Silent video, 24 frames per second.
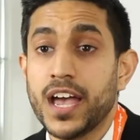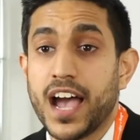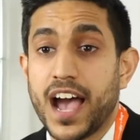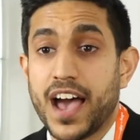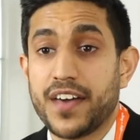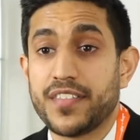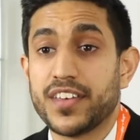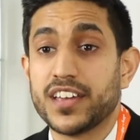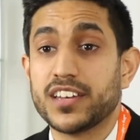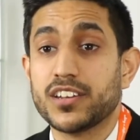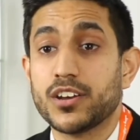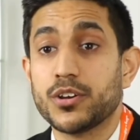and
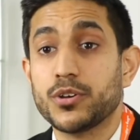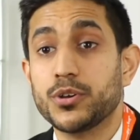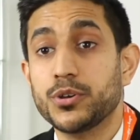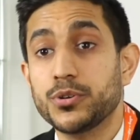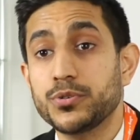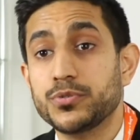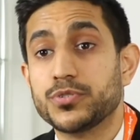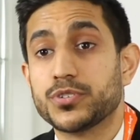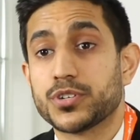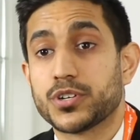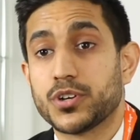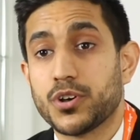they know who
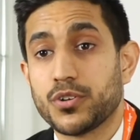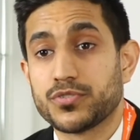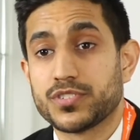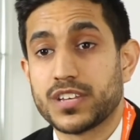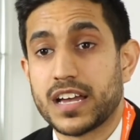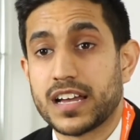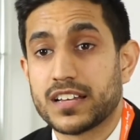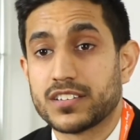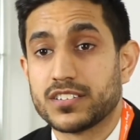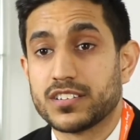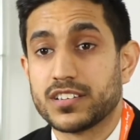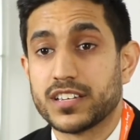to
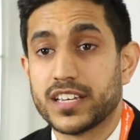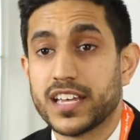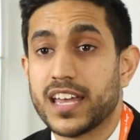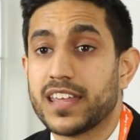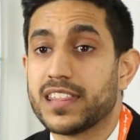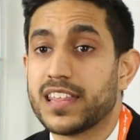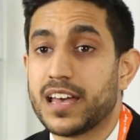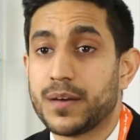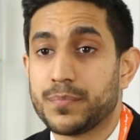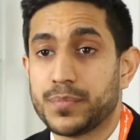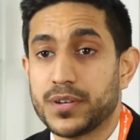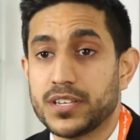contact to get
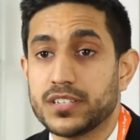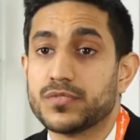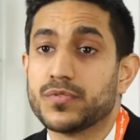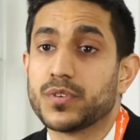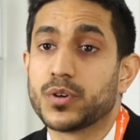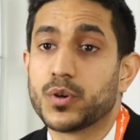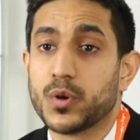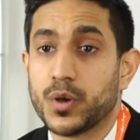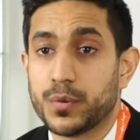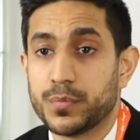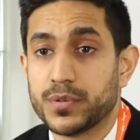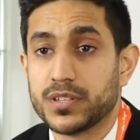that piece of
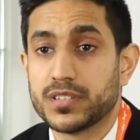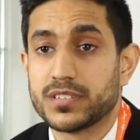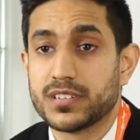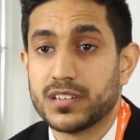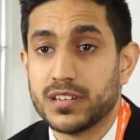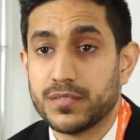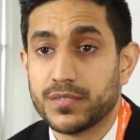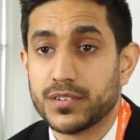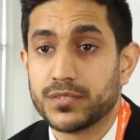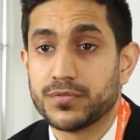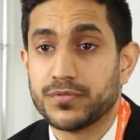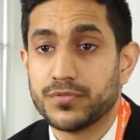equipment
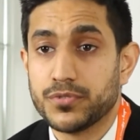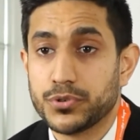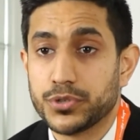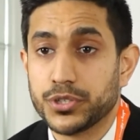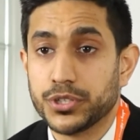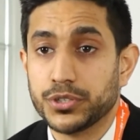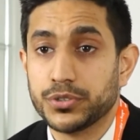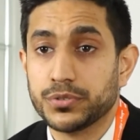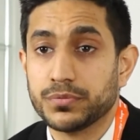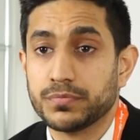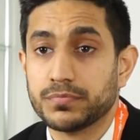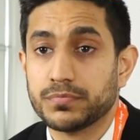delivered for you.